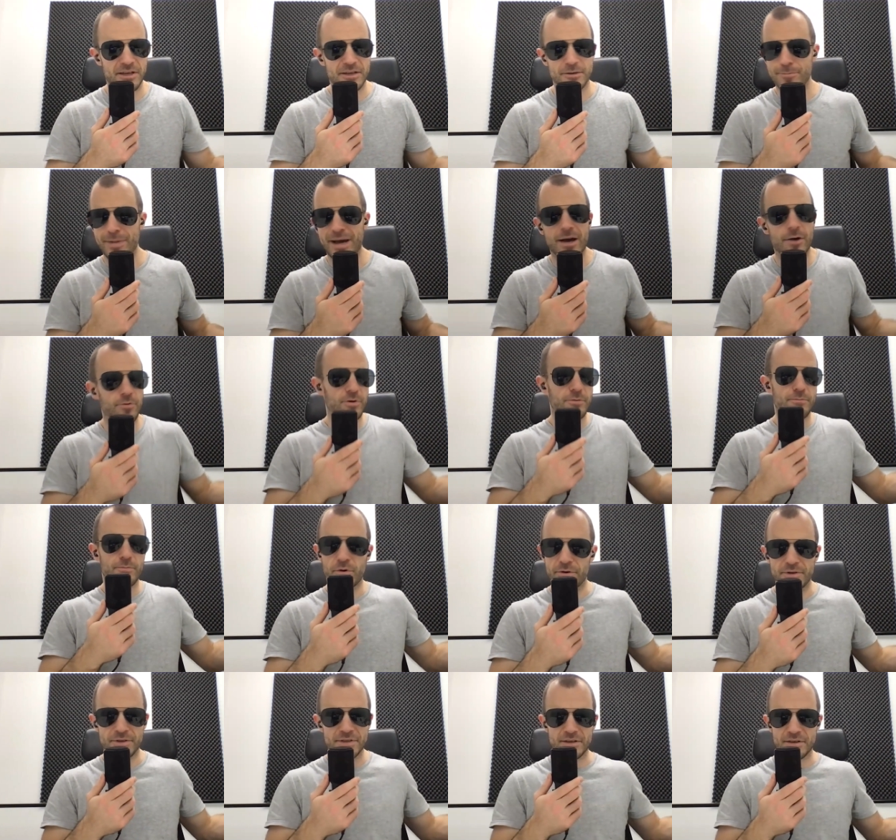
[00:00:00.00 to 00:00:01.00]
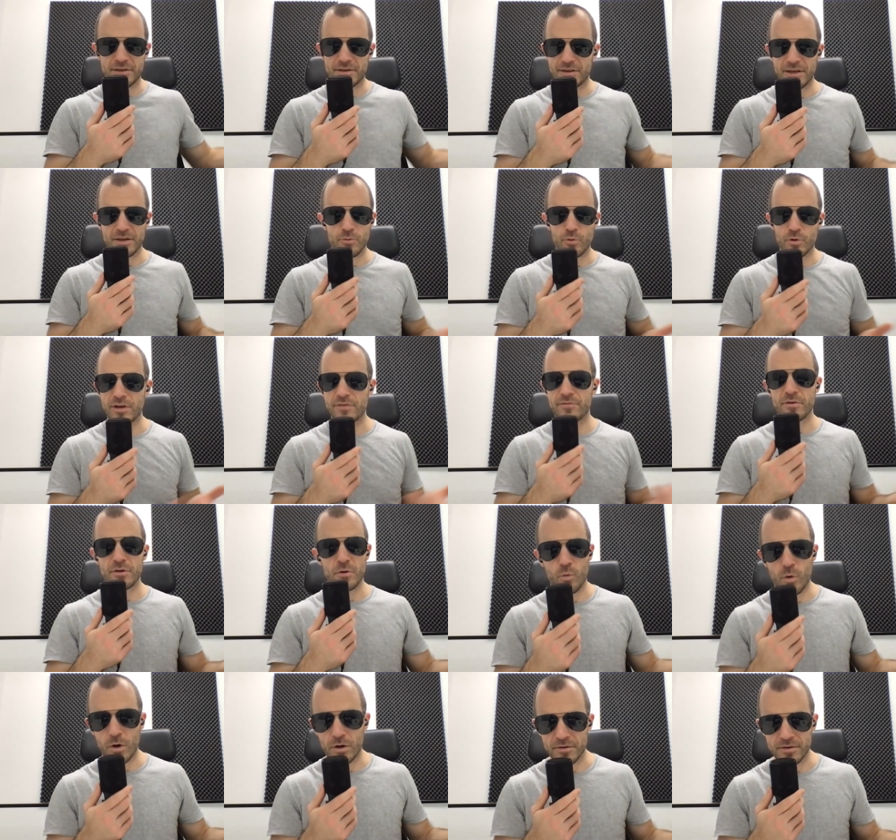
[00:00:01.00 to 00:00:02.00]
in PowerPoint, in, in whatever
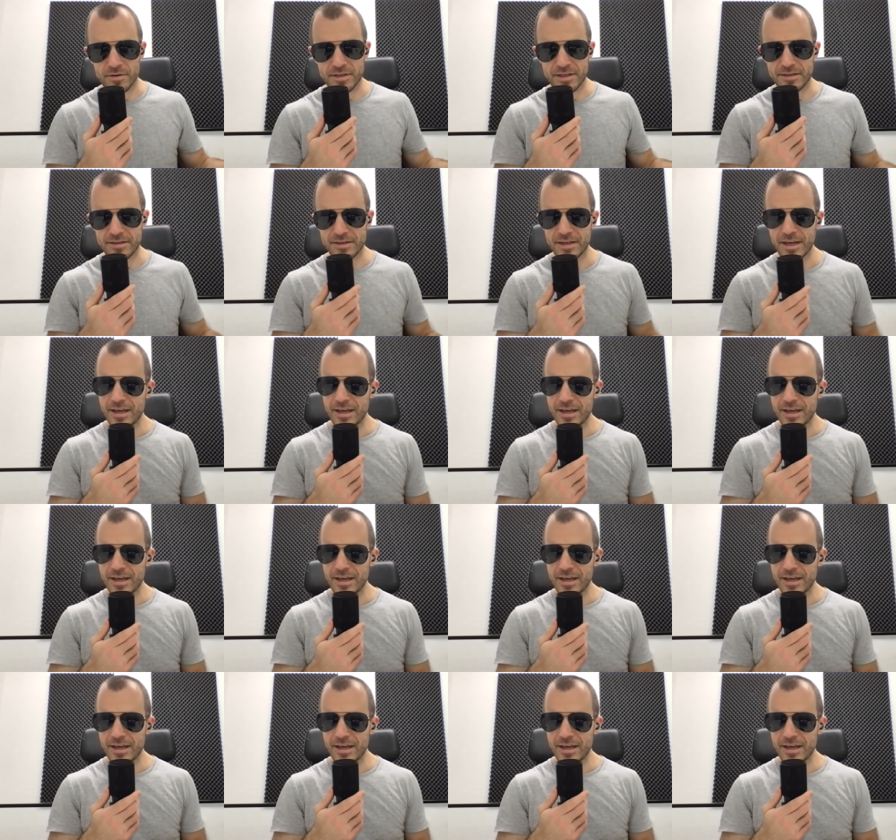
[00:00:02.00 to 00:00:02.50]
you want. And